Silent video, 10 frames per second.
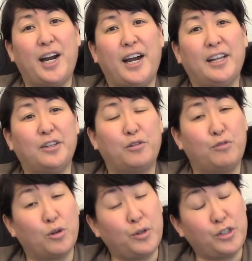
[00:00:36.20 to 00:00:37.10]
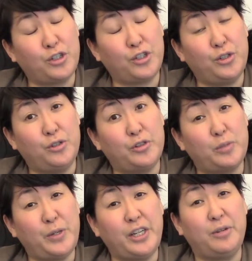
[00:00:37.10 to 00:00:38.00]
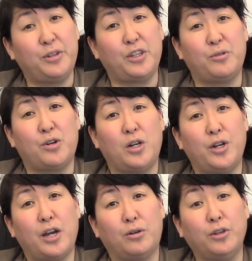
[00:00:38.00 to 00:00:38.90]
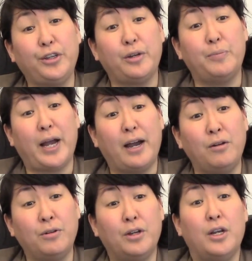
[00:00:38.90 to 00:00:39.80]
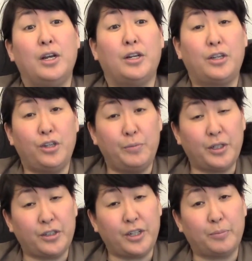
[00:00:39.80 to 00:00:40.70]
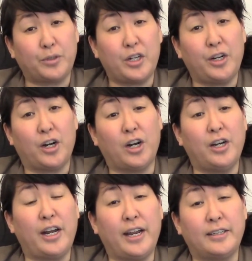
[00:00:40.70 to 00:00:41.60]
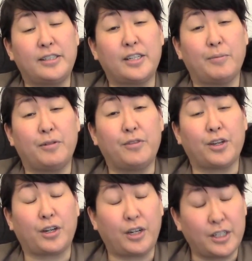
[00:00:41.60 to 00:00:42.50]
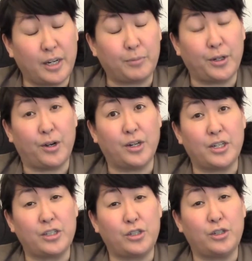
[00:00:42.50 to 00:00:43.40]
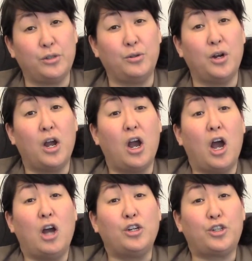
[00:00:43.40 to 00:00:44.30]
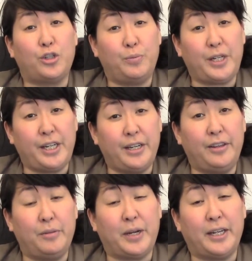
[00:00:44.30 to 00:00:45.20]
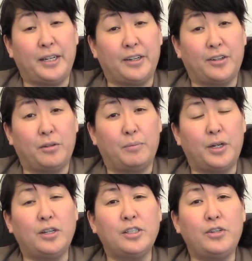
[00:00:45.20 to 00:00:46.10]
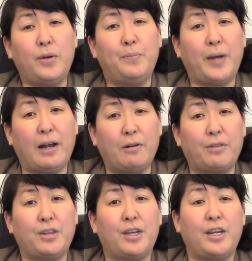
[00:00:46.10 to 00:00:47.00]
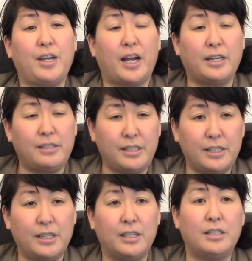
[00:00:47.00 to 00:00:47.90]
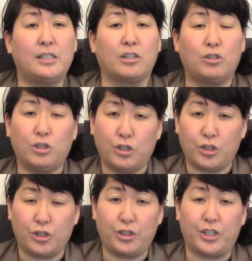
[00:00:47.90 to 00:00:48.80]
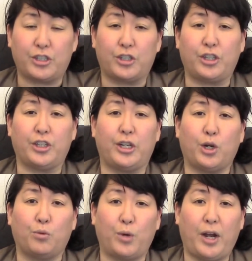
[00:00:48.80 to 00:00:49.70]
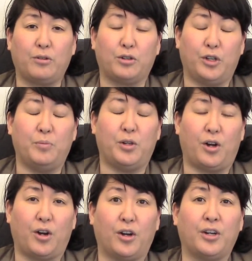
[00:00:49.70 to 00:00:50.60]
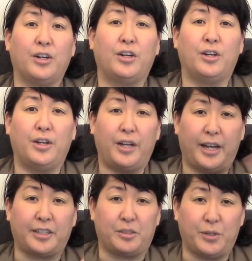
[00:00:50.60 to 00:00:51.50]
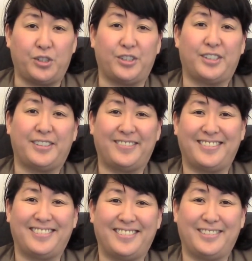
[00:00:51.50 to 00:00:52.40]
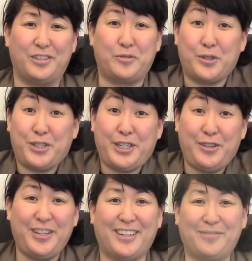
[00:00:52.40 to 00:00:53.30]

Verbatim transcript: I look forward to speaking with you all not only about Cuban contemporary art and some of the contemporary artists who should be in the biennial, but also about the ideas and culture that circulate around global art exhibitions. Look forward to seeing you there.